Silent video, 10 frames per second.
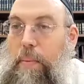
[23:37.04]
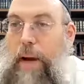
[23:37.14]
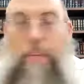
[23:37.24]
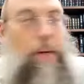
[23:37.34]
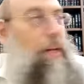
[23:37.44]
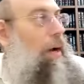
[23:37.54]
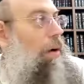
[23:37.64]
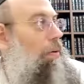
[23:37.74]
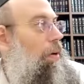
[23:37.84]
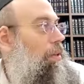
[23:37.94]
are we
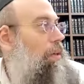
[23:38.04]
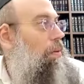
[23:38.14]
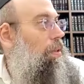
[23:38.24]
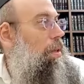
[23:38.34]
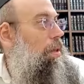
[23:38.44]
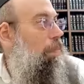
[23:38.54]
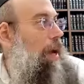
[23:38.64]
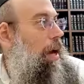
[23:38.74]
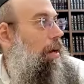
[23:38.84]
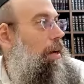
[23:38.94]
allowing it to go into the
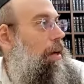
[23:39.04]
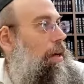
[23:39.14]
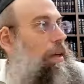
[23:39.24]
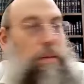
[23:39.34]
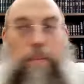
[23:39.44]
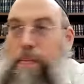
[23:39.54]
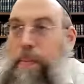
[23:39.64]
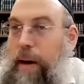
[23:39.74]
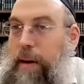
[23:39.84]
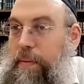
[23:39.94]
pen to be
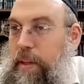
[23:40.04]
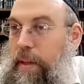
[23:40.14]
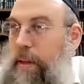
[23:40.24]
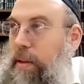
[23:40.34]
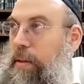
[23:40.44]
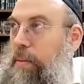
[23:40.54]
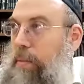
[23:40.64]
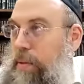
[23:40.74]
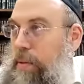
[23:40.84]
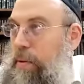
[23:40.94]
part of the, to,
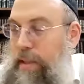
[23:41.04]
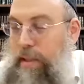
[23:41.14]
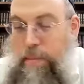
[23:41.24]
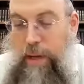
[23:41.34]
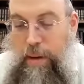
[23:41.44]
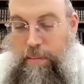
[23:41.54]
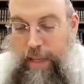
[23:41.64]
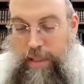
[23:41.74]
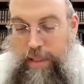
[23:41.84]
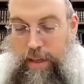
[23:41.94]
to actually become
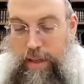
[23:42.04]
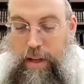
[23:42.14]
Meiser?